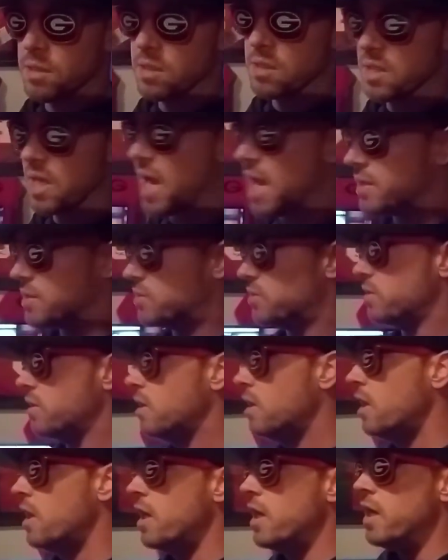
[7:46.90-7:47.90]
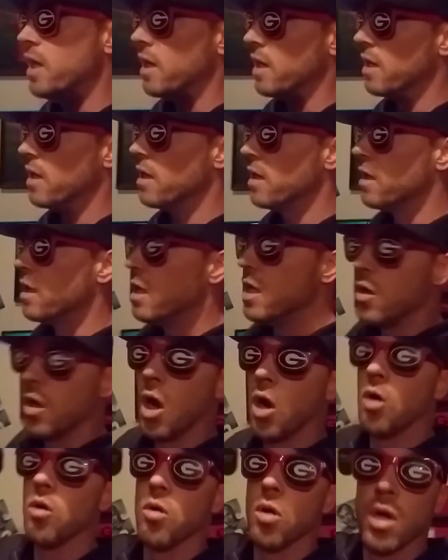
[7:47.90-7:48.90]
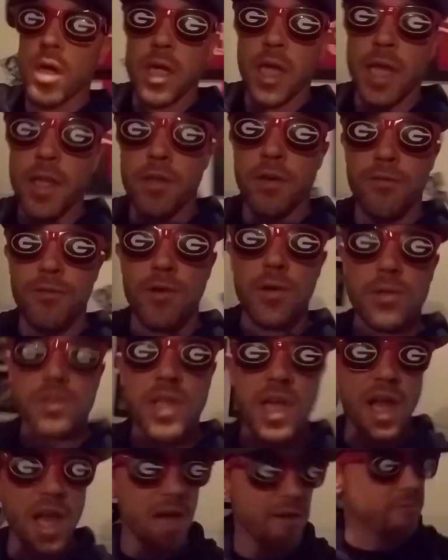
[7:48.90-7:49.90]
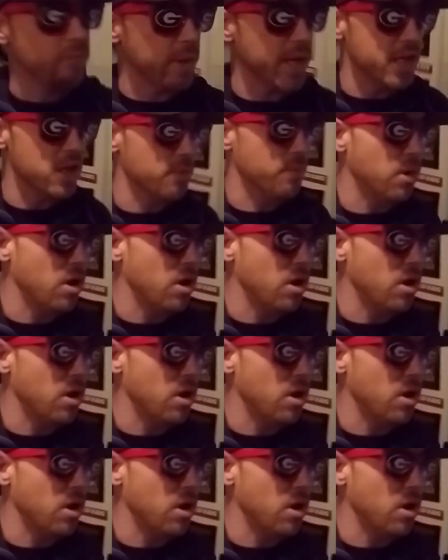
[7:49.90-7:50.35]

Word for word: disaster. Uh, oh, into the first half, we get the